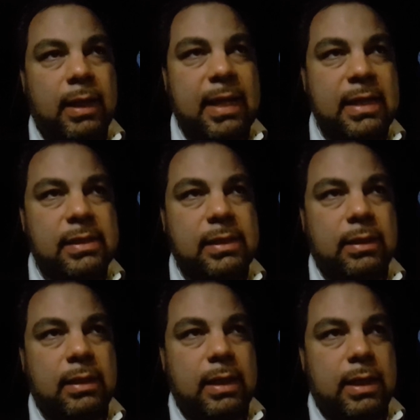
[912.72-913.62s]
is
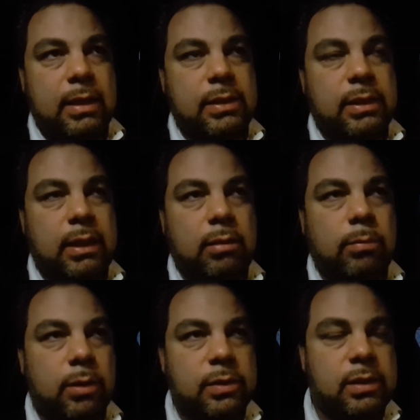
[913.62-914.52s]
Kjetil
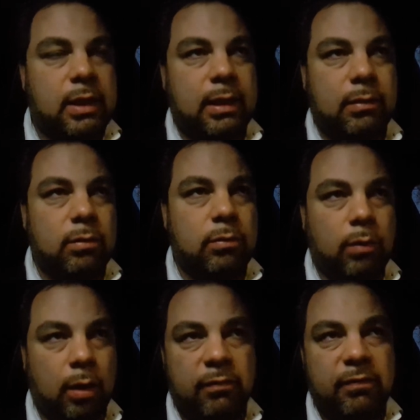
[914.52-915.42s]
Borch's style
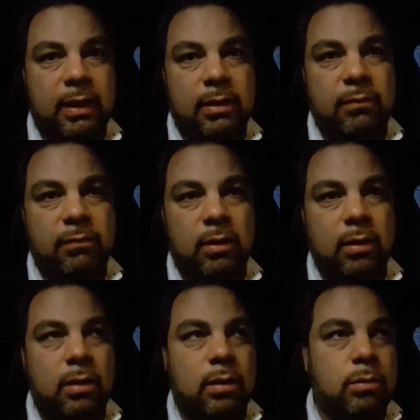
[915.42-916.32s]
not effective?
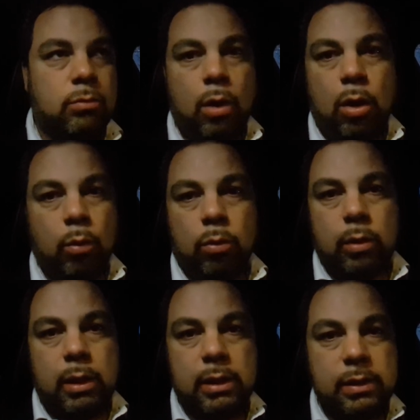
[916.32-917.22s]
No,
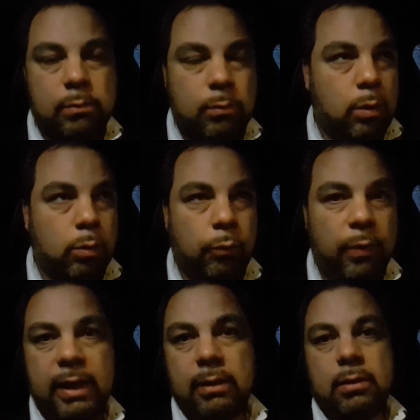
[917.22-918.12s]
it is
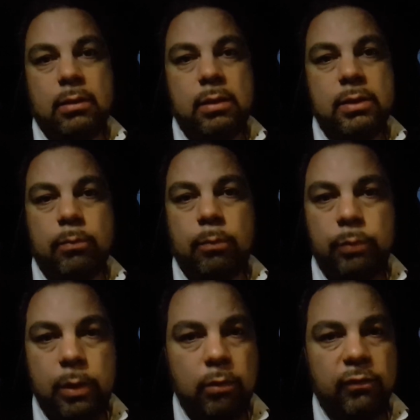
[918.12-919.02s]
great. It is a
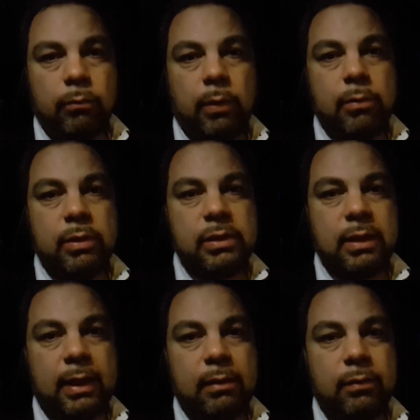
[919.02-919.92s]
beautiful rowing
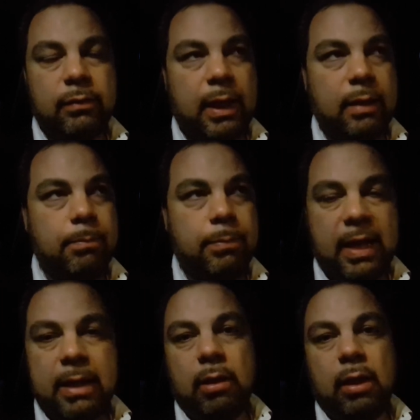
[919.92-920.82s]
style that
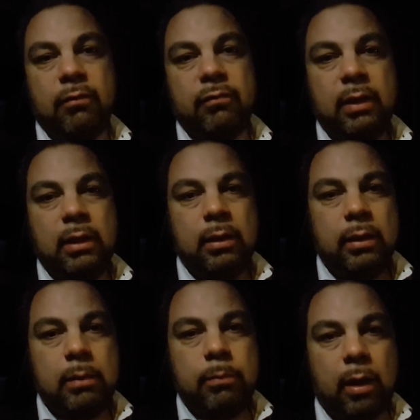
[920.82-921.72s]
paid off.
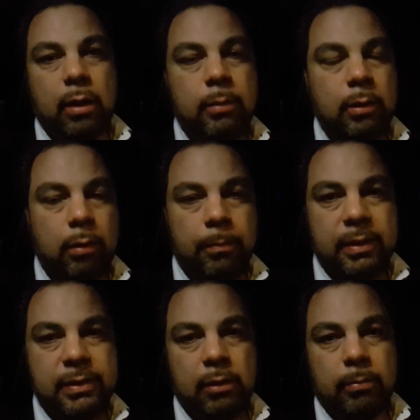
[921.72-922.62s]
It brought him an
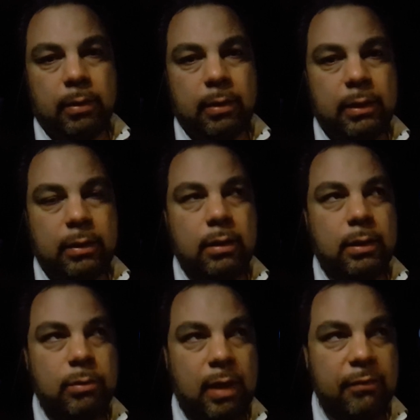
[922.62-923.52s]
Olympic silver, and
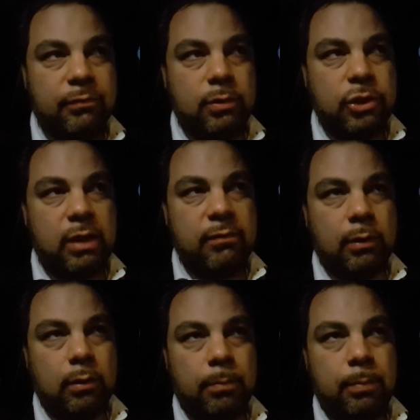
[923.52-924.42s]
you have to achieve an
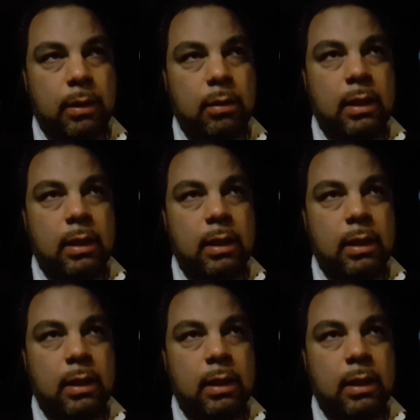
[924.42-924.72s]
Olympic